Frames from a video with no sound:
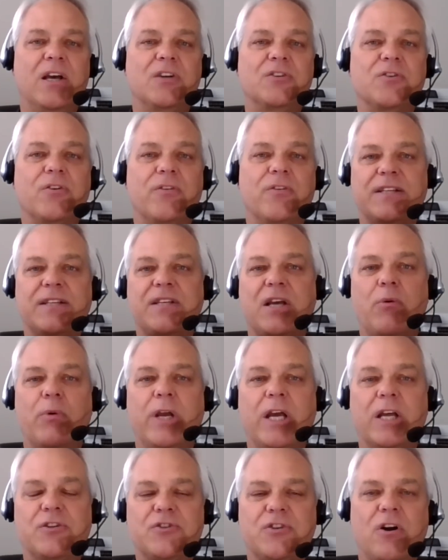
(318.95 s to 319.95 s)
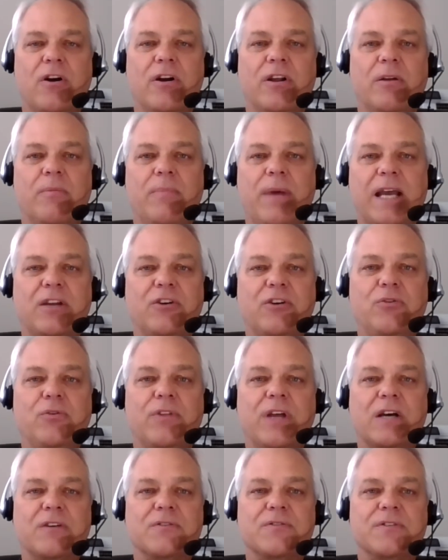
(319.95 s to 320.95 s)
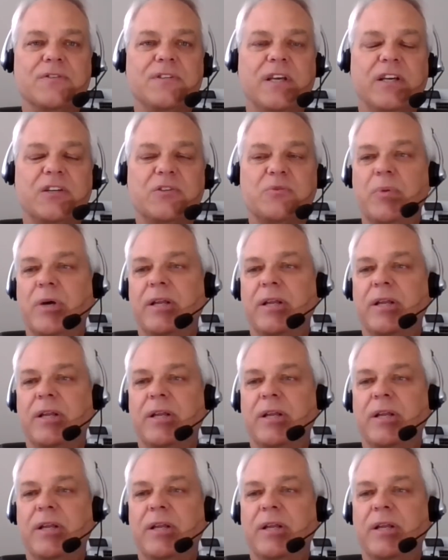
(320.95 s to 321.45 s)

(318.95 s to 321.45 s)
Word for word: So that's how we got started back in 2006.